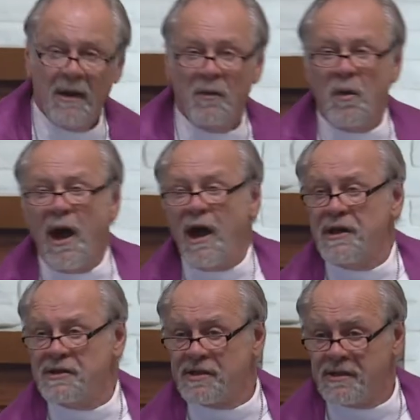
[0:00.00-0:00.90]

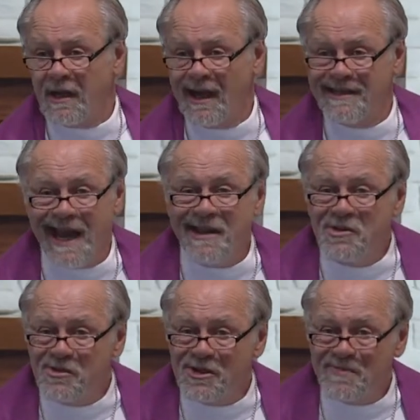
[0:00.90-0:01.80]
was a
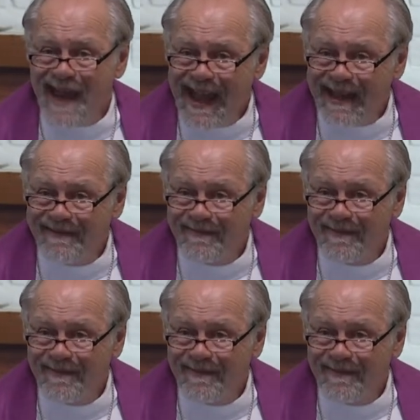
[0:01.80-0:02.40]
dangerous man.